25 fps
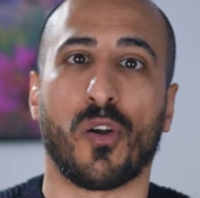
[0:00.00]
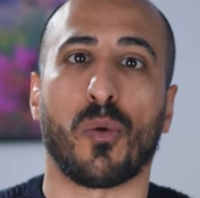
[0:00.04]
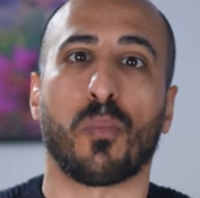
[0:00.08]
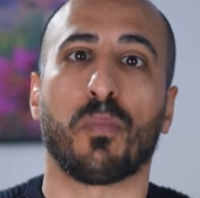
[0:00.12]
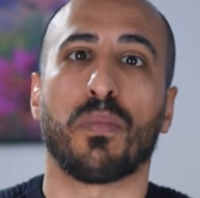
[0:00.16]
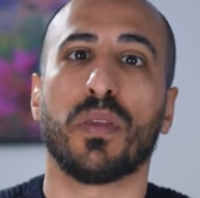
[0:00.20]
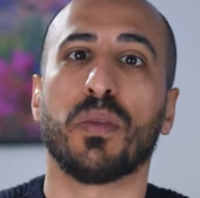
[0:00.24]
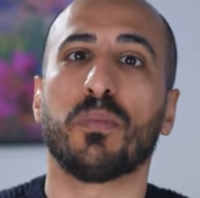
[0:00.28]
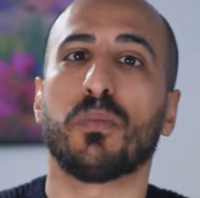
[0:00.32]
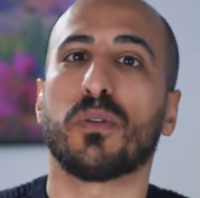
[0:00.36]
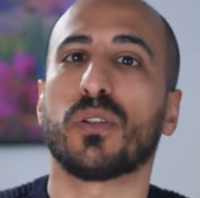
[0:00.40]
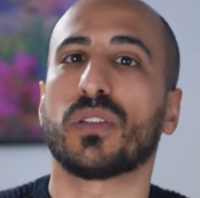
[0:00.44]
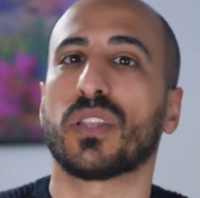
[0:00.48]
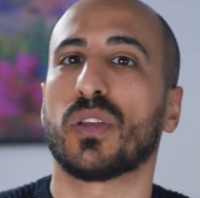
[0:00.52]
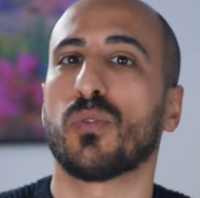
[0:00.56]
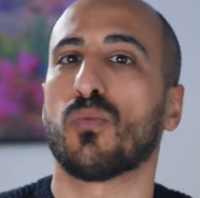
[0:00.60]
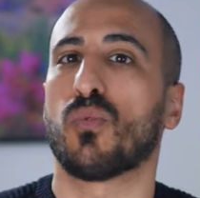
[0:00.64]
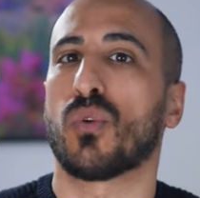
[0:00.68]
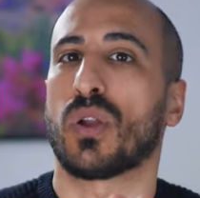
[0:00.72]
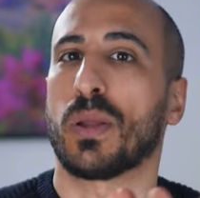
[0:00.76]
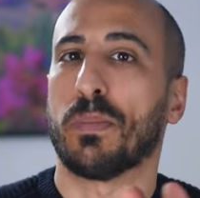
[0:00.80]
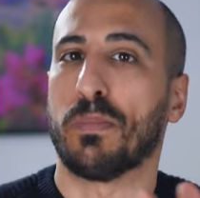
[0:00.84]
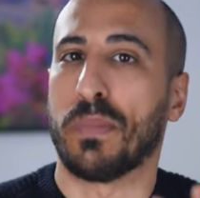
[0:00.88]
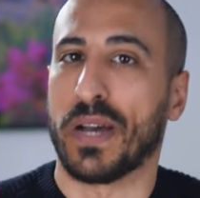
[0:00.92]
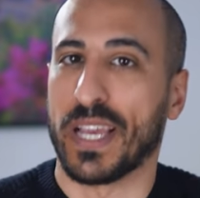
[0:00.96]
are people that
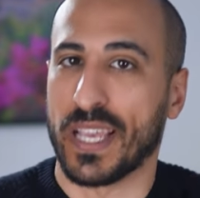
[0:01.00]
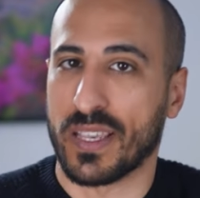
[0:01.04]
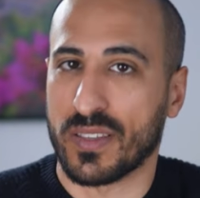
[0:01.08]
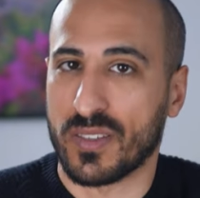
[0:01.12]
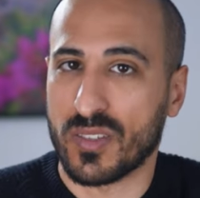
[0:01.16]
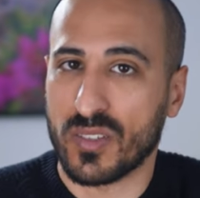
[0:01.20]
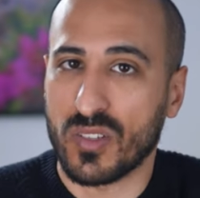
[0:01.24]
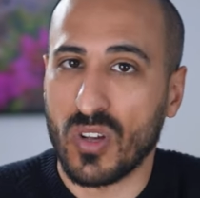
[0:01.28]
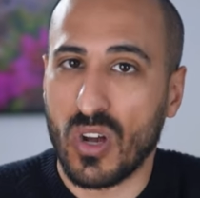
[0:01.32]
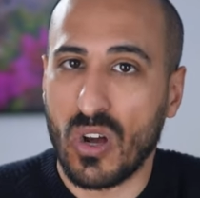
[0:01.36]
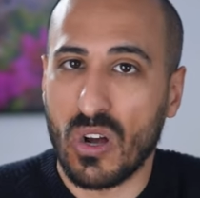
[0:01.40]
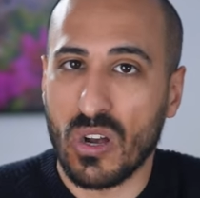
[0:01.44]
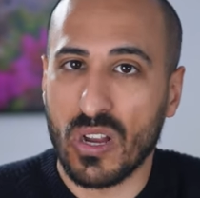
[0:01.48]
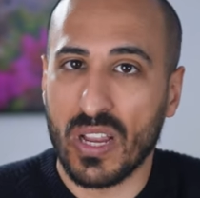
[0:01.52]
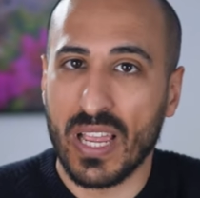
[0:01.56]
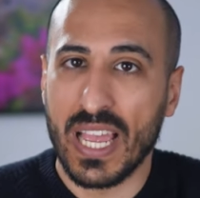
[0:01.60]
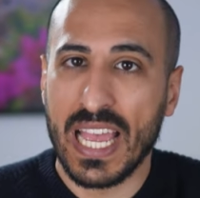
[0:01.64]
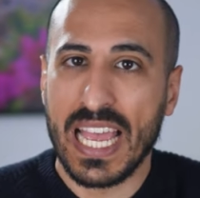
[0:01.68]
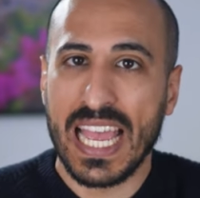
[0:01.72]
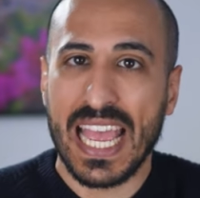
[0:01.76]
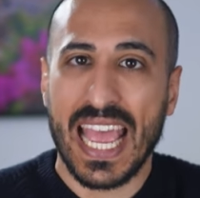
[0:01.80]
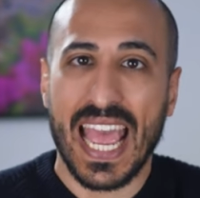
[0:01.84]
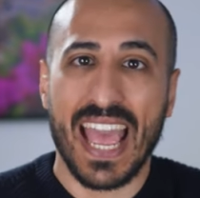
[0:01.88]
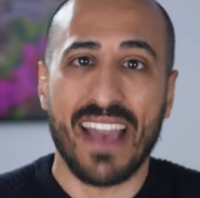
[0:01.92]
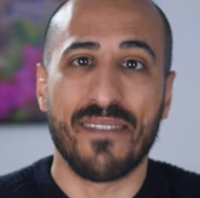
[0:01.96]
want to buy a stock
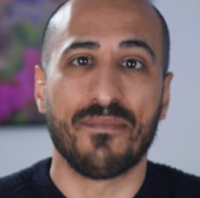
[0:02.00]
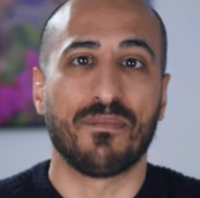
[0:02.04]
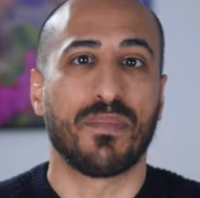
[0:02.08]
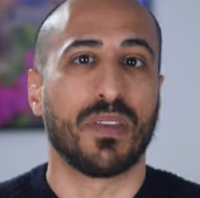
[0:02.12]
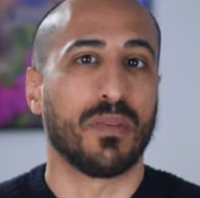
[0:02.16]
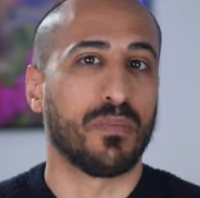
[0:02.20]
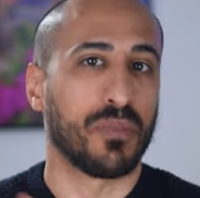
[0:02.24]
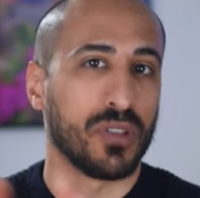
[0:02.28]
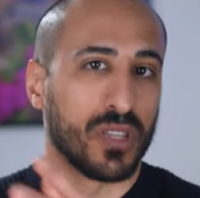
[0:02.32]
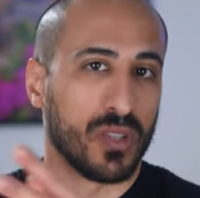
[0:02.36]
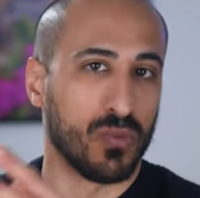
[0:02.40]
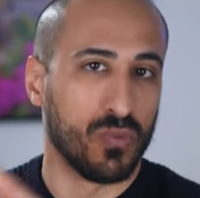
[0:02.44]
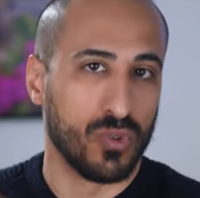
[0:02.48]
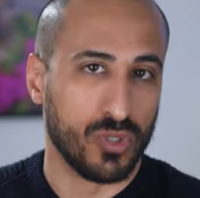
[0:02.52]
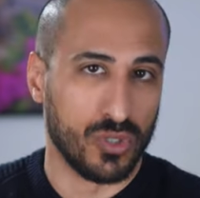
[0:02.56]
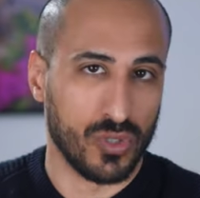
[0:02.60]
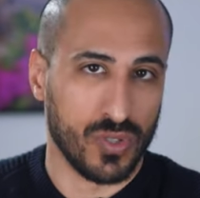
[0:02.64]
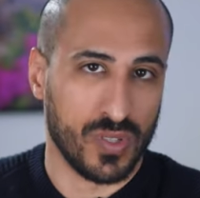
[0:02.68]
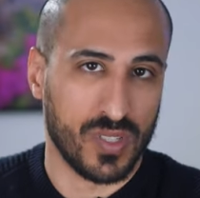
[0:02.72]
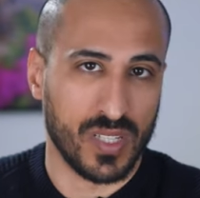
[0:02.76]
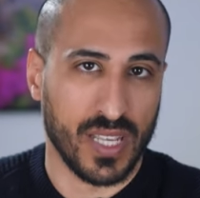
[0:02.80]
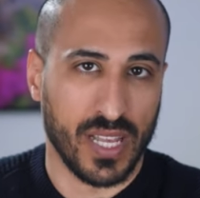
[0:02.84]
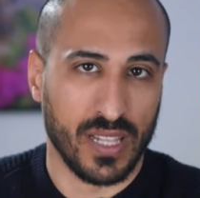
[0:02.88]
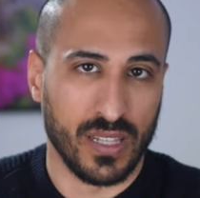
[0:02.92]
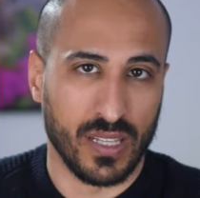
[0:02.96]
and people that want to
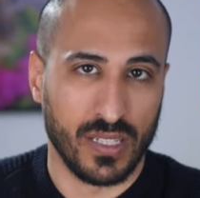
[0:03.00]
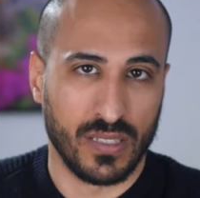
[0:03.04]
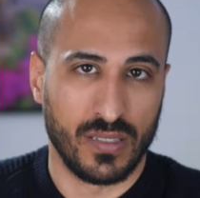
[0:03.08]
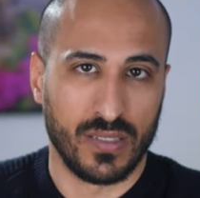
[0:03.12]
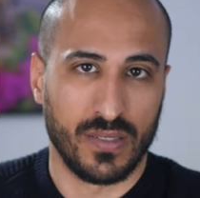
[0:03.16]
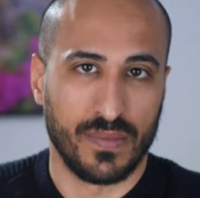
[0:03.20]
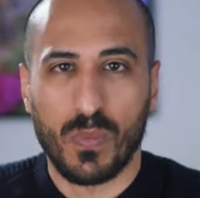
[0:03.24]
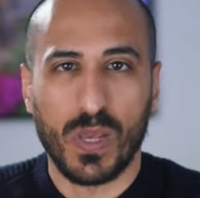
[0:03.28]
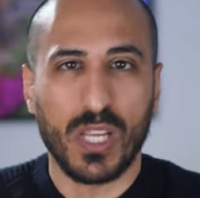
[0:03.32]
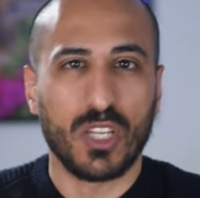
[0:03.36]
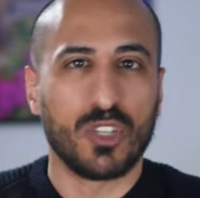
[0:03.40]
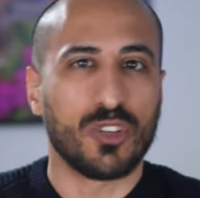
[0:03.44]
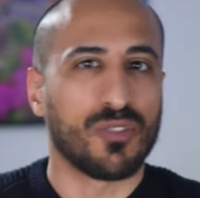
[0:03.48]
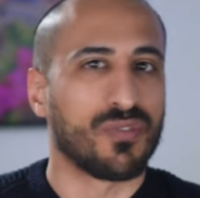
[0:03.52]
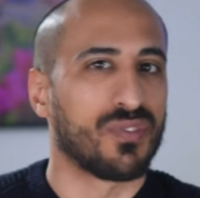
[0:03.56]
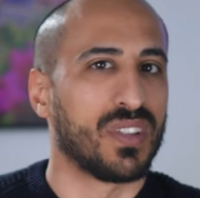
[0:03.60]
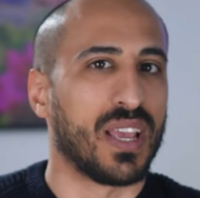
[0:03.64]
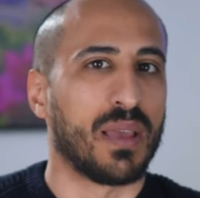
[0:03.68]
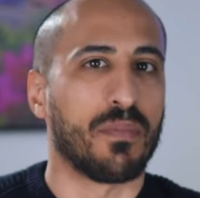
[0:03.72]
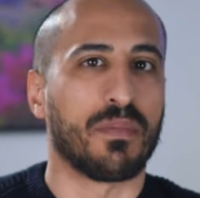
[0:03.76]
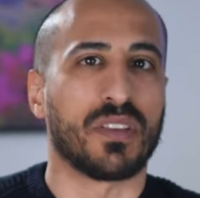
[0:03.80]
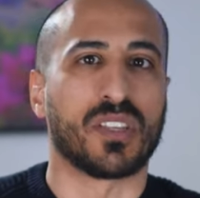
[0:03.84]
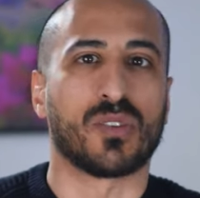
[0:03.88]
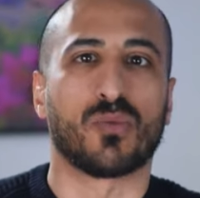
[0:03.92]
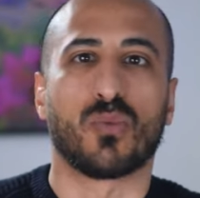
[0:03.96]
sell it. Each of
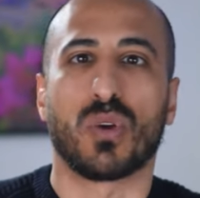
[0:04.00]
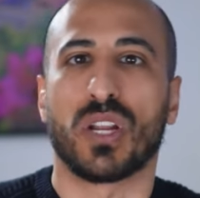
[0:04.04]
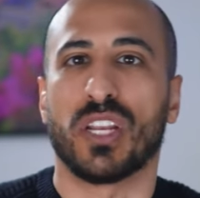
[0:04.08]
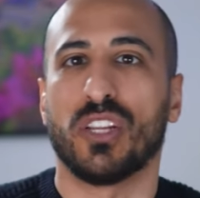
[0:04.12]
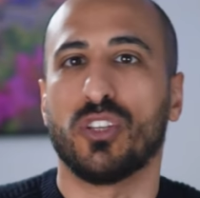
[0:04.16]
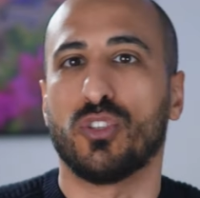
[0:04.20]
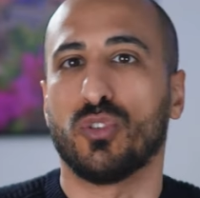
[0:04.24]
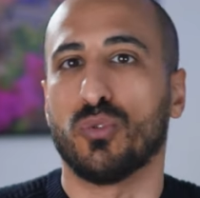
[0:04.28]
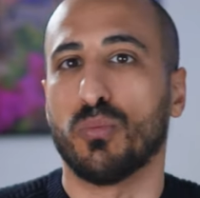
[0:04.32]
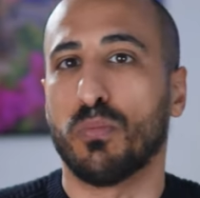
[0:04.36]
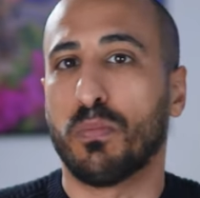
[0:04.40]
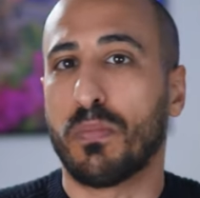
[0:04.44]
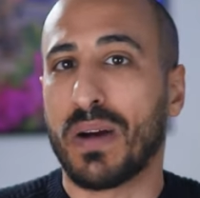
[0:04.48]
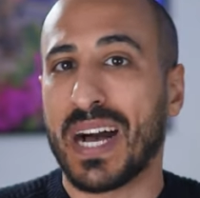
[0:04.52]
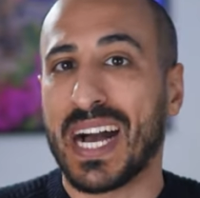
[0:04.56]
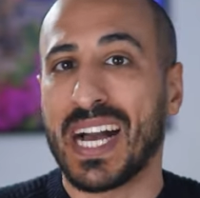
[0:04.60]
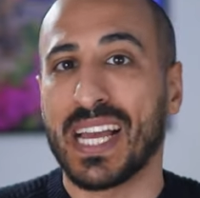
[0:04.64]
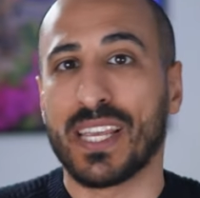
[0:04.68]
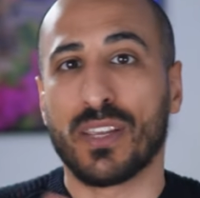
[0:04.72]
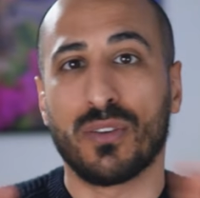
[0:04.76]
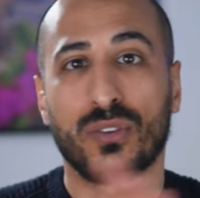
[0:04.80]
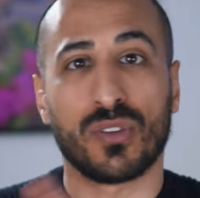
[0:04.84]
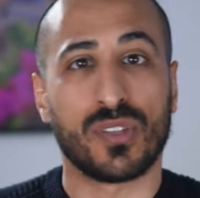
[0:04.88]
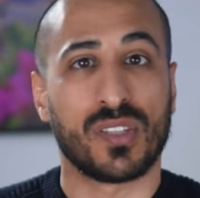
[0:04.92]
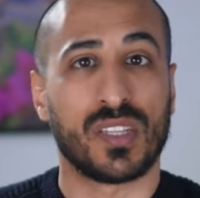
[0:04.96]
them is ready to
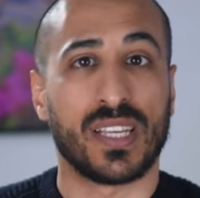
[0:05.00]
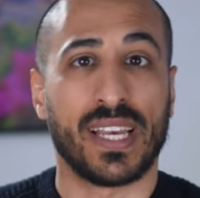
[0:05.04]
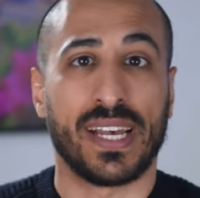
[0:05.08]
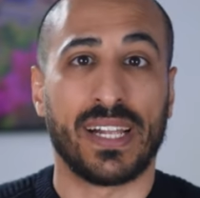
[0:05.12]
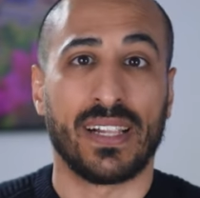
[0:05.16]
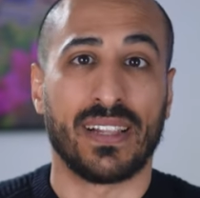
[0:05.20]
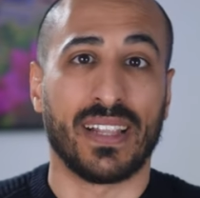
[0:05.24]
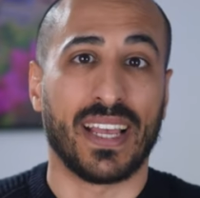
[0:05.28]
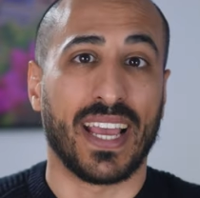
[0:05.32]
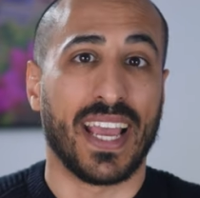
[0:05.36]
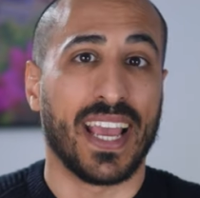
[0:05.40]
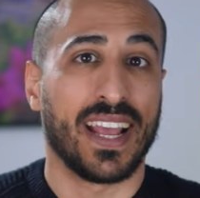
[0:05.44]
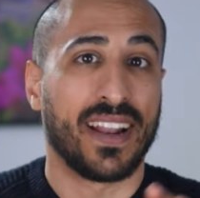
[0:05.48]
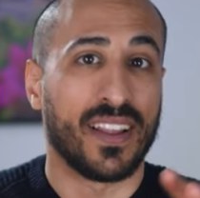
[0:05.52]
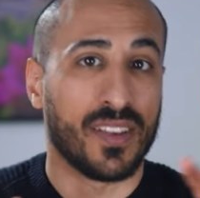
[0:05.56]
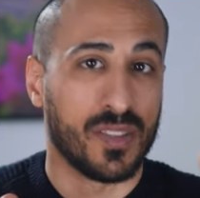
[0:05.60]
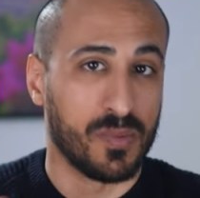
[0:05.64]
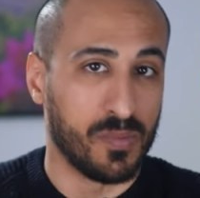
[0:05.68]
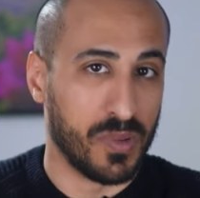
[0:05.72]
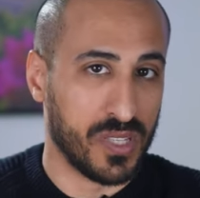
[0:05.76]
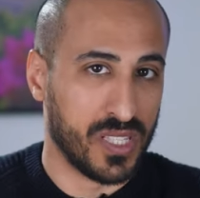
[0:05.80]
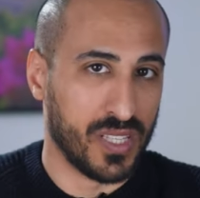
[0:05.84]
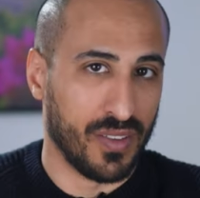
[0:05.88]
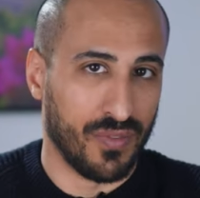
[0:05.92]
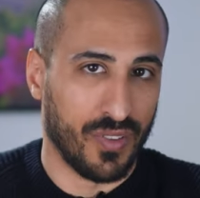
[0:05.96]
buy or sell at a
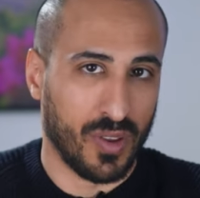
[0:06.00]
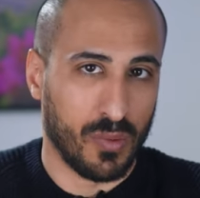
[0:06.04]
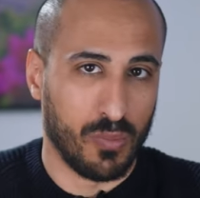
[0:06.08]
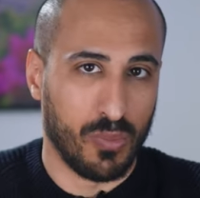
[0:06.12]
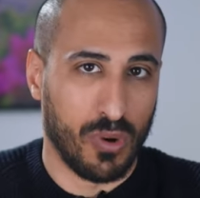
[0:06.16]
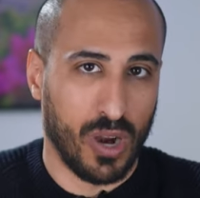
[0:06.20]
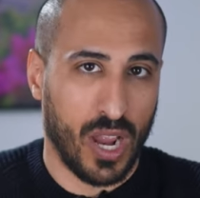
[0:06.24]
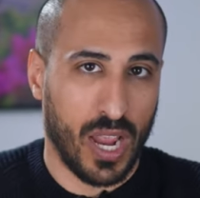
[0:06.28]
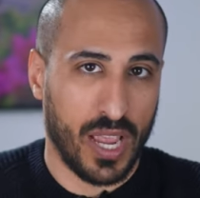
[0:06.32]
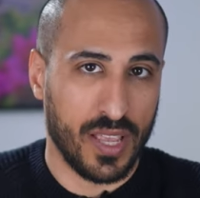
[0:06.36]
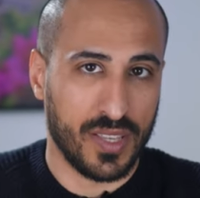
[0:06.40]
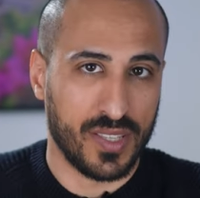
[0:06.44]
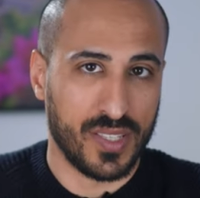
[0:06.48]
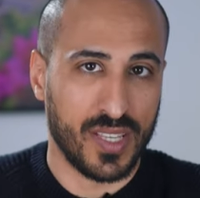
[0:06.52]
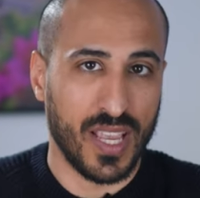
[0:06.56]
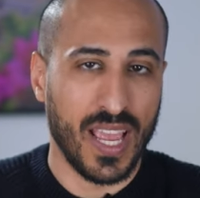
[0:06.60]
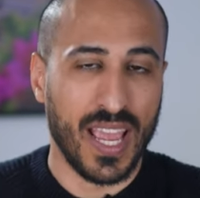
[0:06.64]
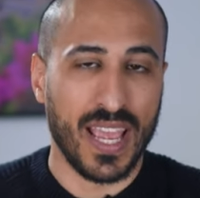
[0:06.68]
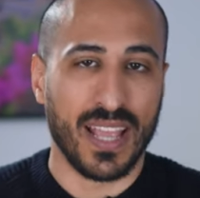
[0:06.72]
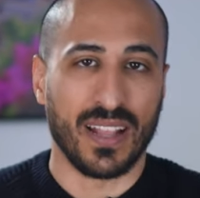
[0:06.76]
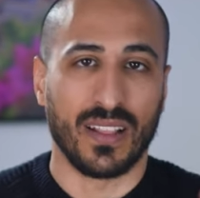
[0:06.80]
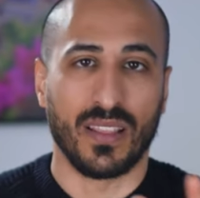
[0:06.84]
specific price.